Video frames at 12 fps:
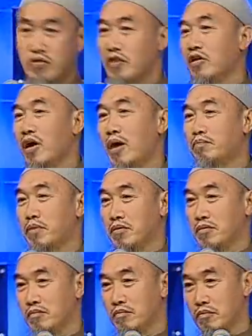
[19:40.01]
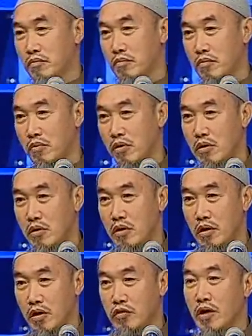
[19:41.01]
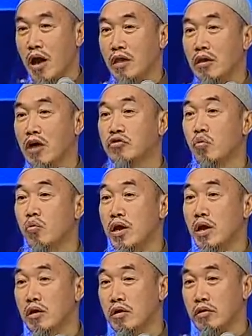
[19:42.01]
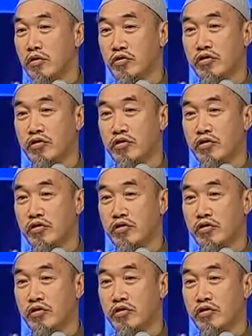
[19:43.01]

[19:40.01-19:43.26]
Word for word: It just happened. It's Allah's will.